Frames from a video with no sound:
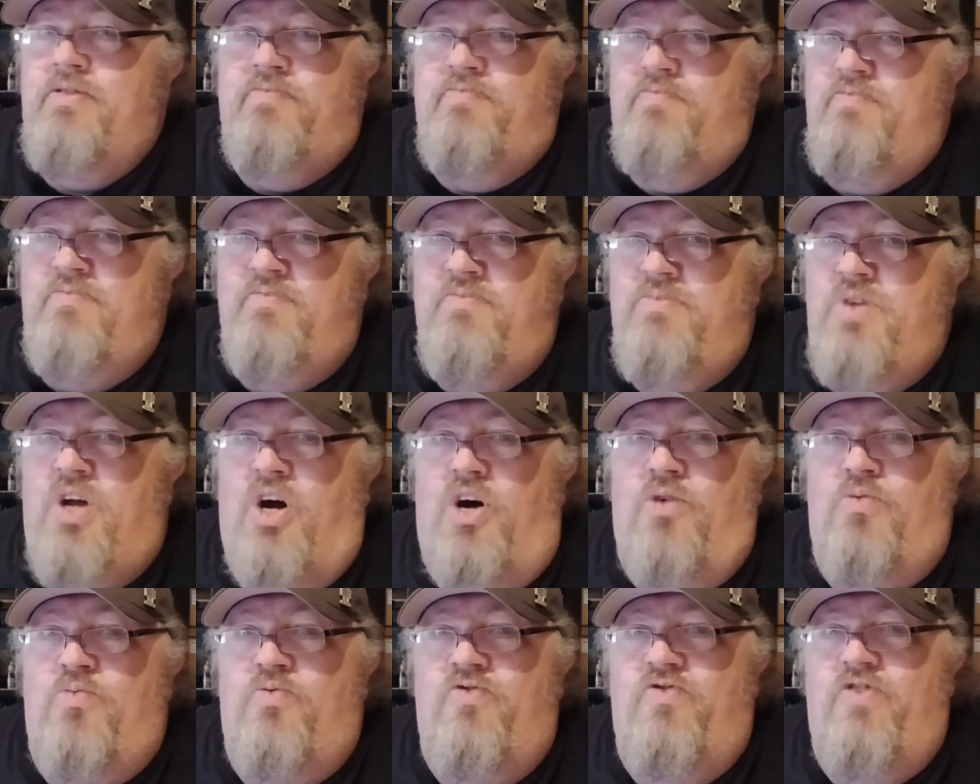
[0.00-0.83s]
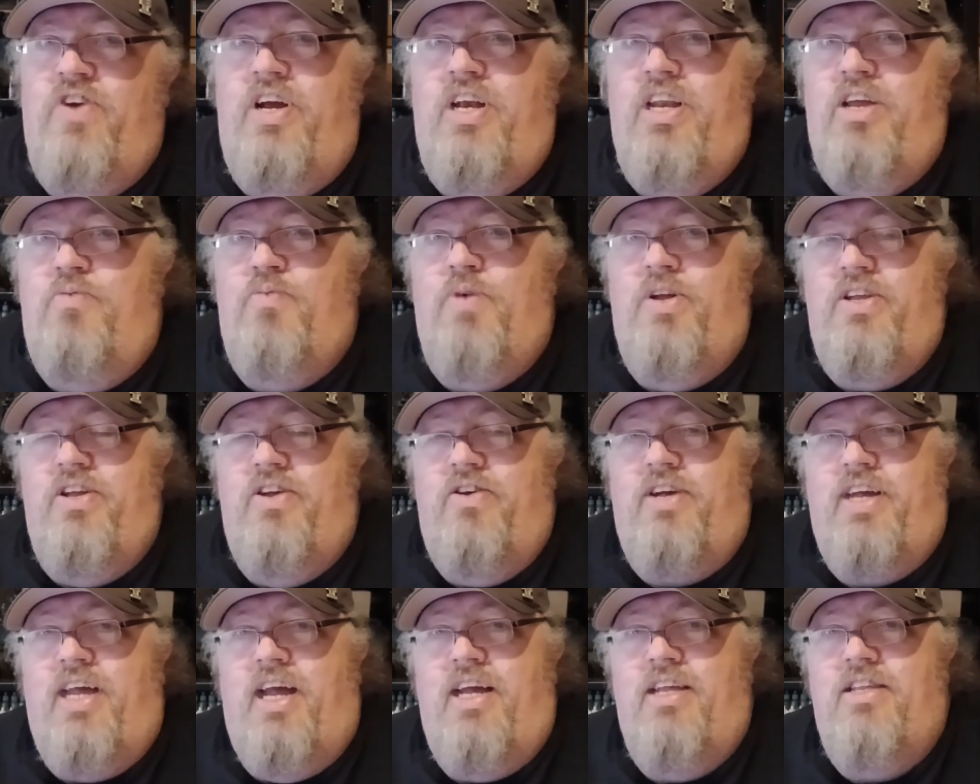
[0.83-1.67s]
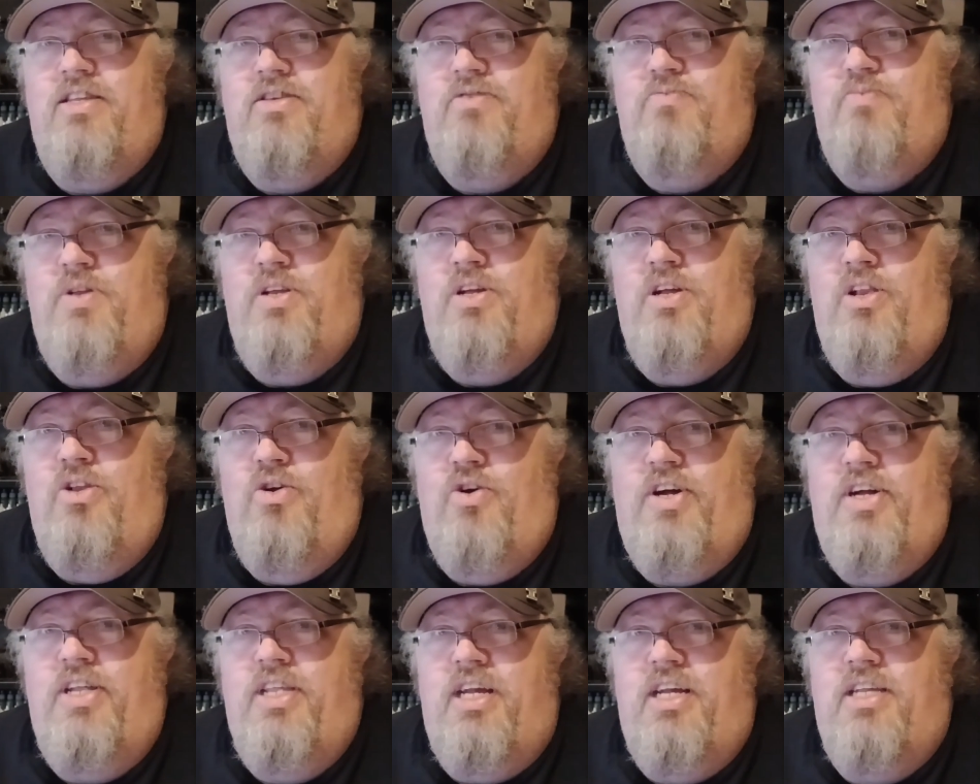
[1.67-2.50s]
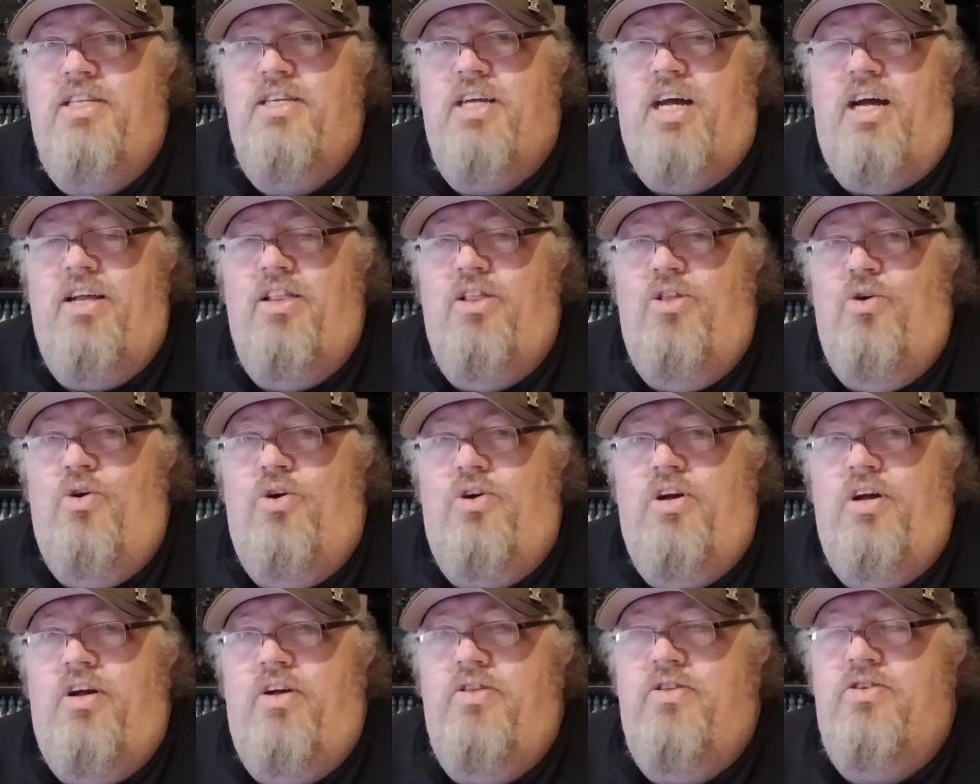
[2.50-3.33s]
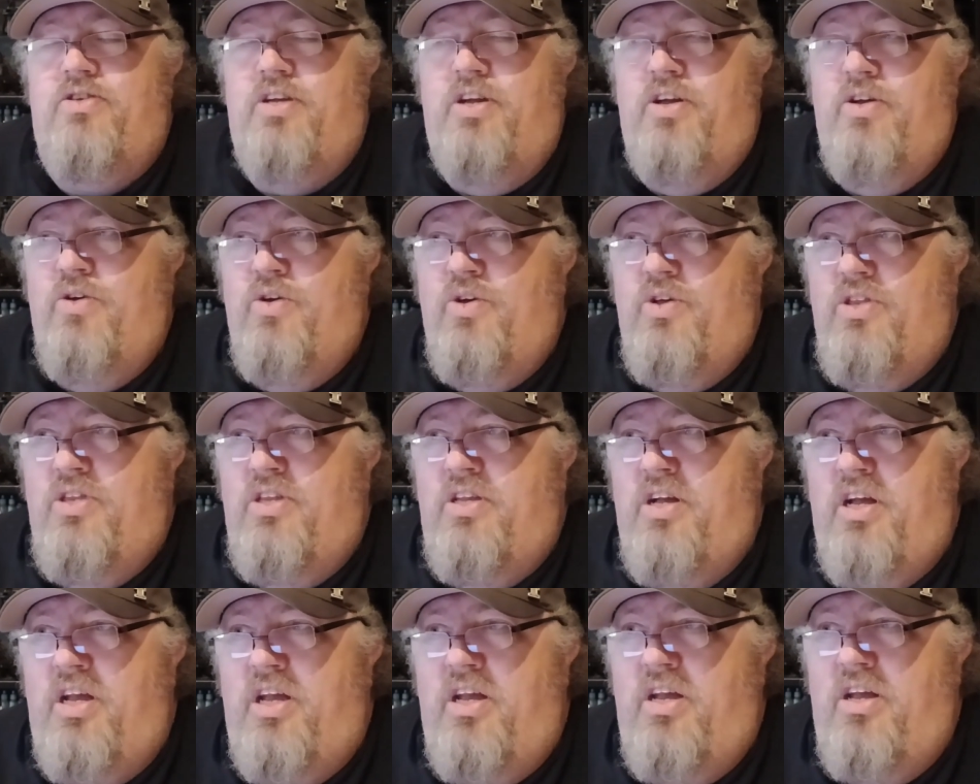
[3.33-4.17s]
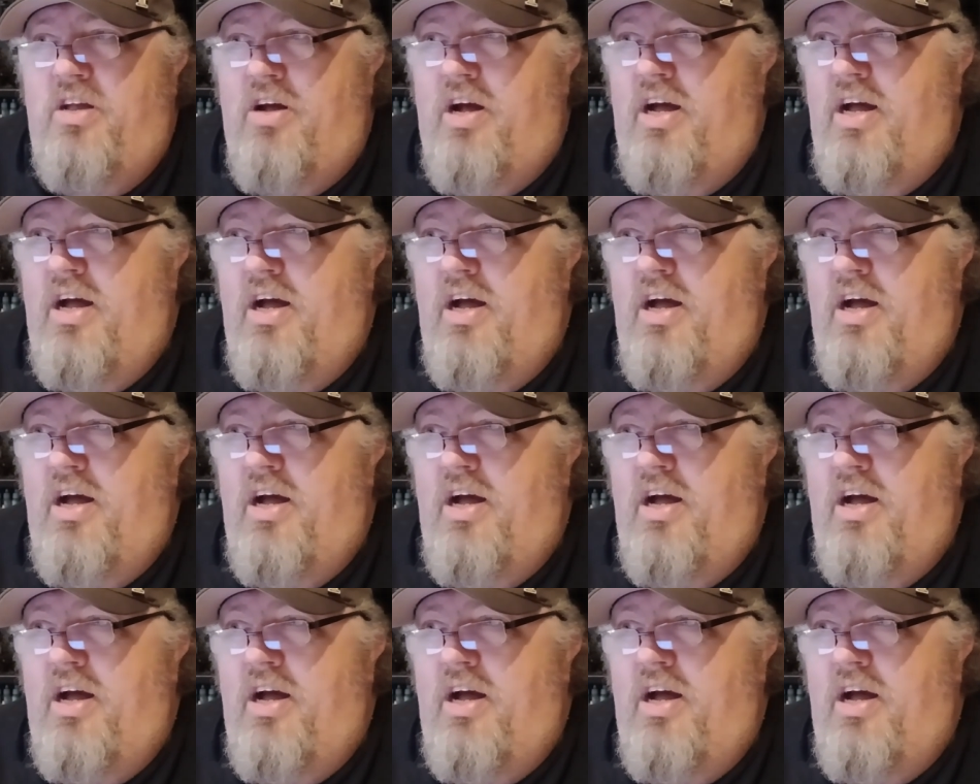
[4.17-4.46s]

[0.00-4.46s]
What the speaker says: Not really when you look at it and look at the